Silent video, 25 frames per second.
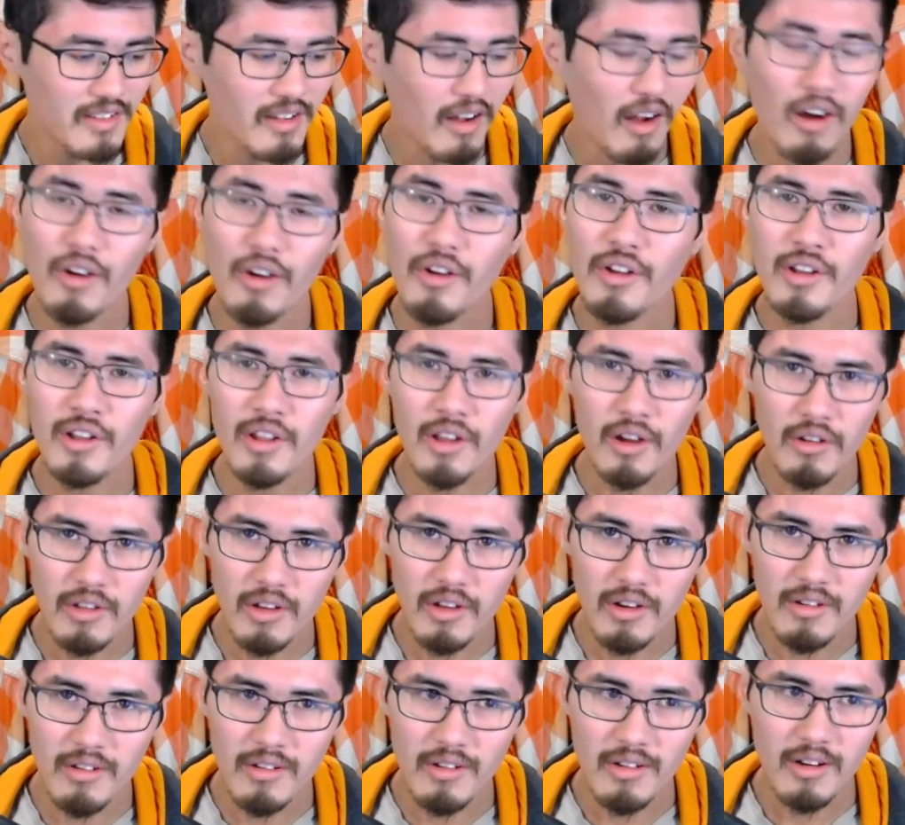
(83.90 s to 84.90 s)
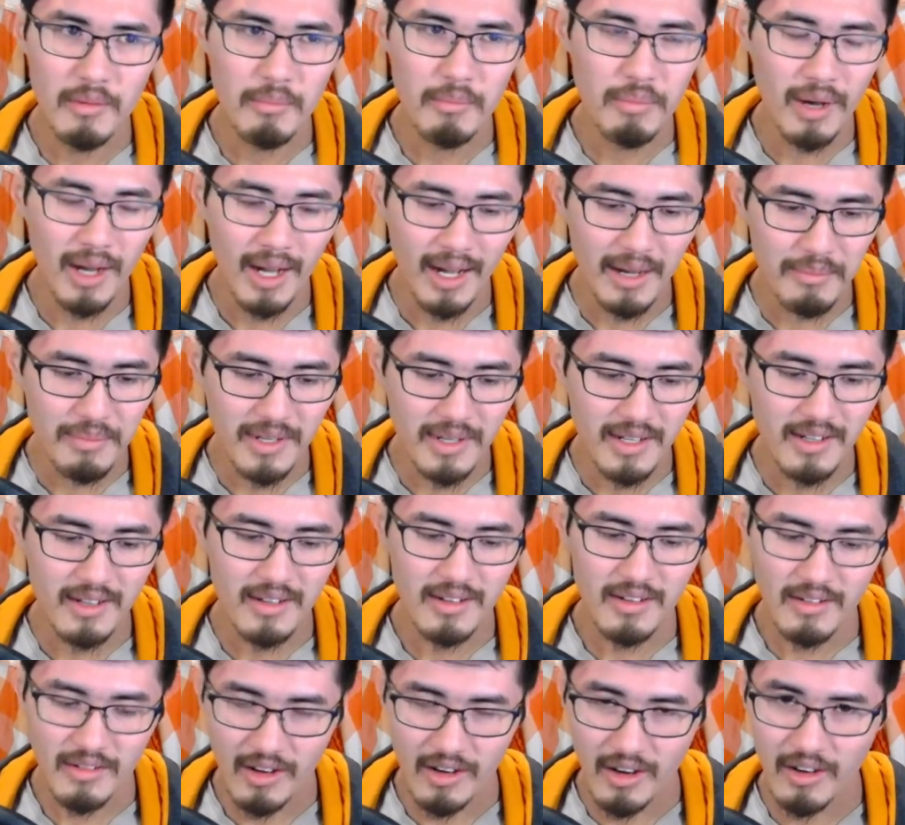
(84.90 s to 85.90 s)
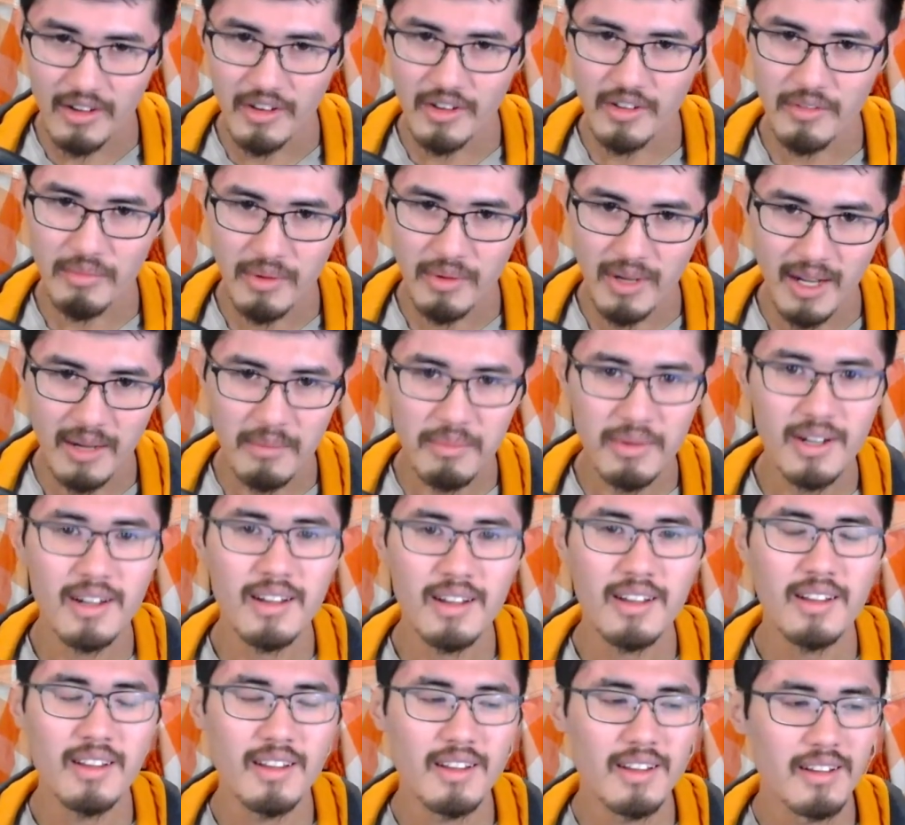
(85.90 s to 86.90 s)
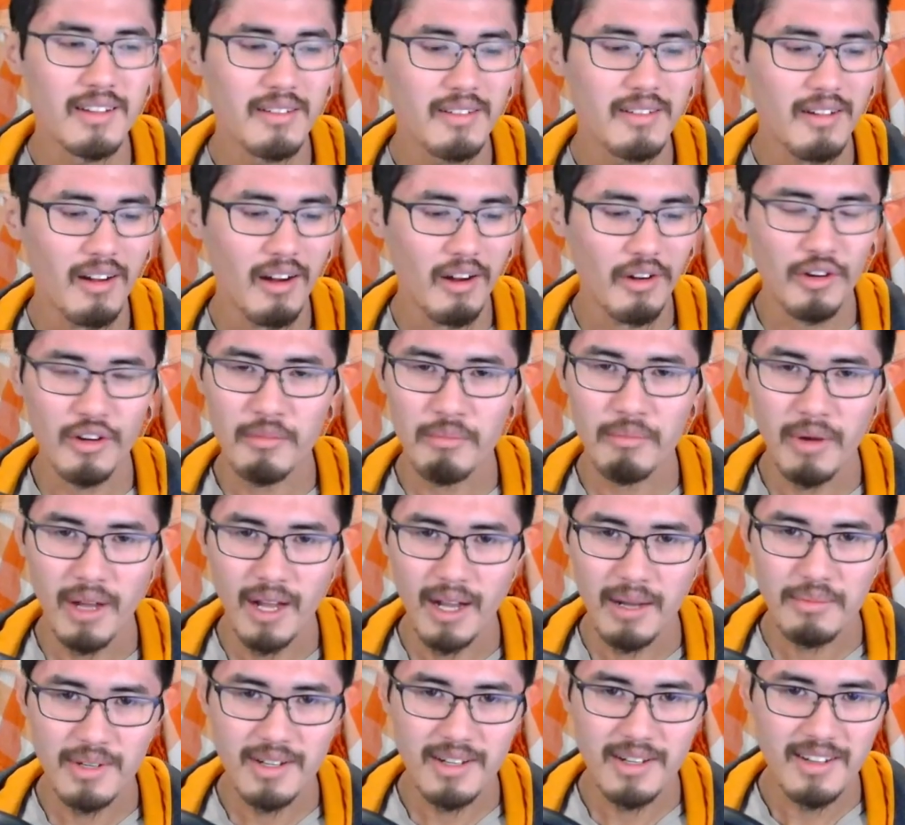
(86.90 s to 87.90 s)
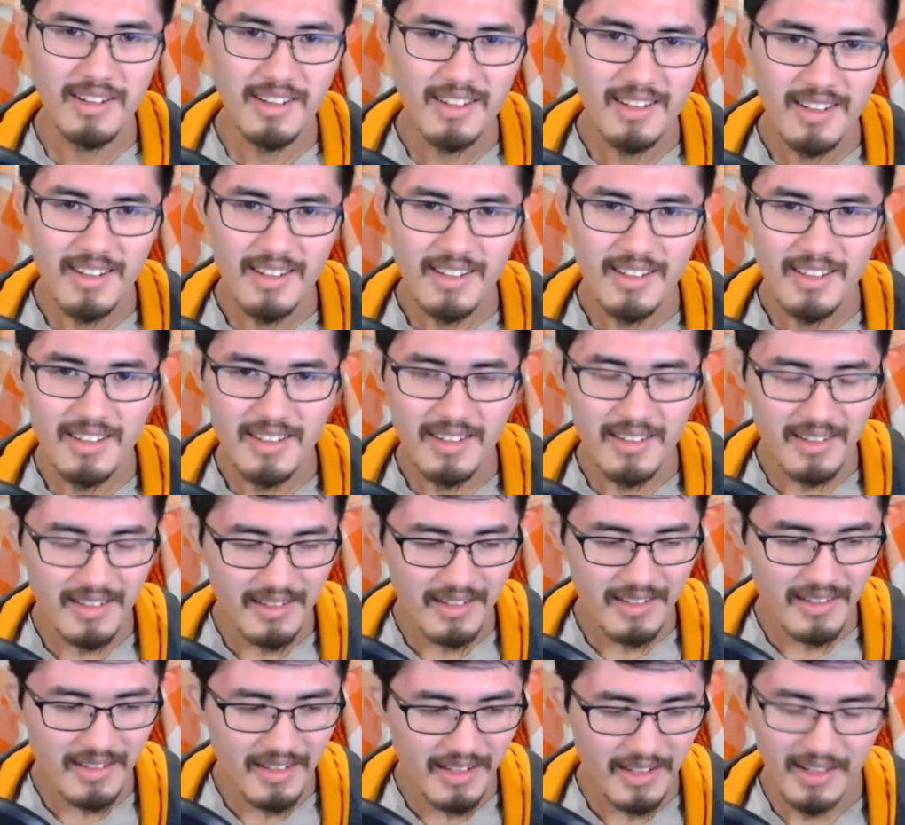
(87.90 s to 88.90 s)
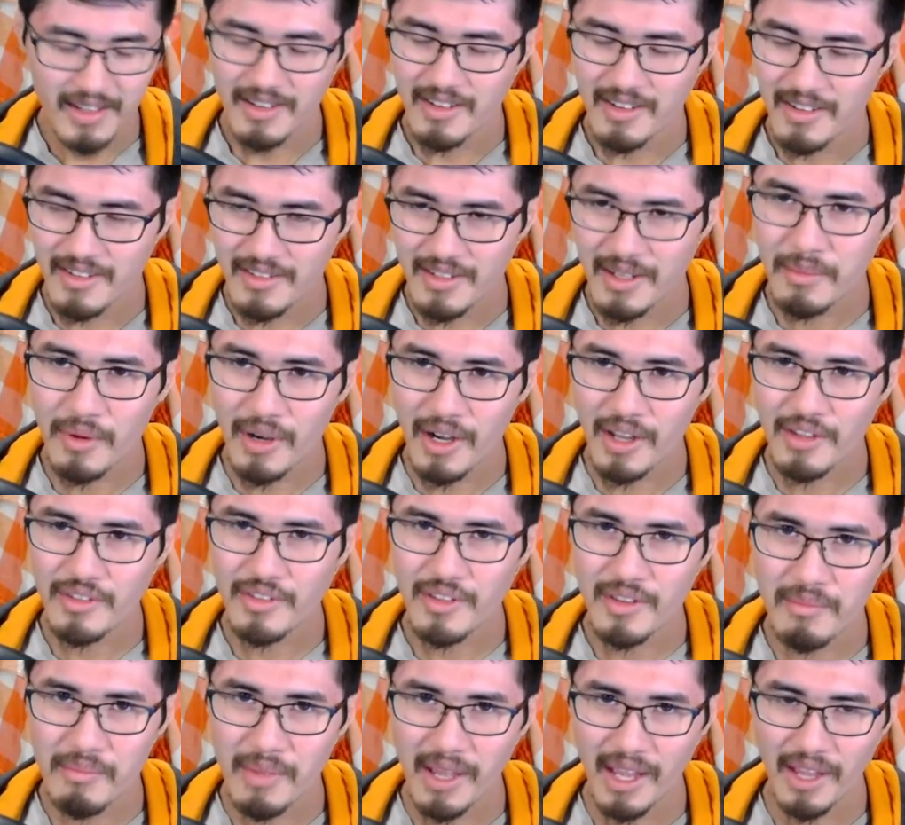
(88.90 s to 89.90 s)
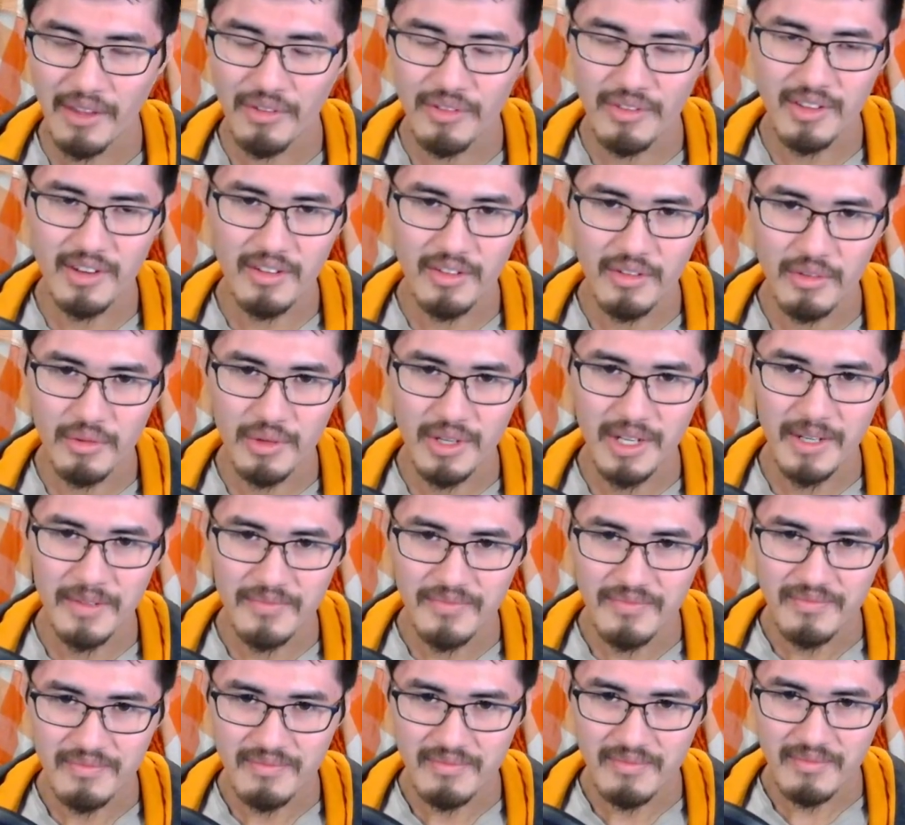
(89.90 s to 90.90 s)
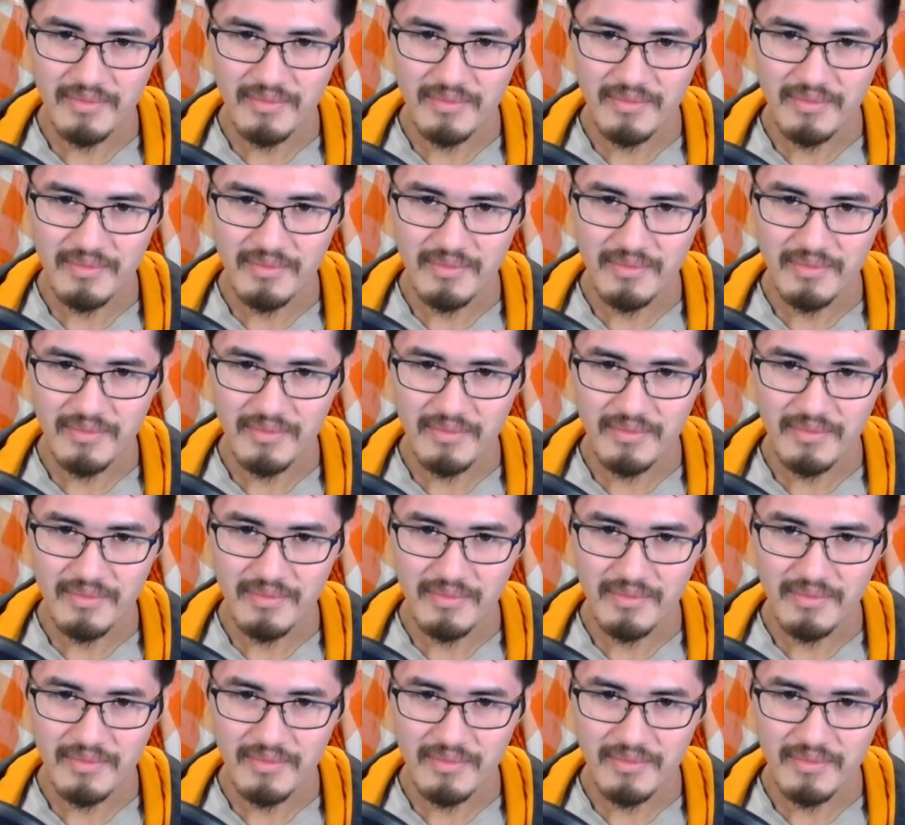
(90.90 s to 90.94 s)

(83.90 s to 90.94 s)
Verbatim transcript: Ardenlolo, her papa, her artist papa, Arden papa, did it summarized it best in a tweet.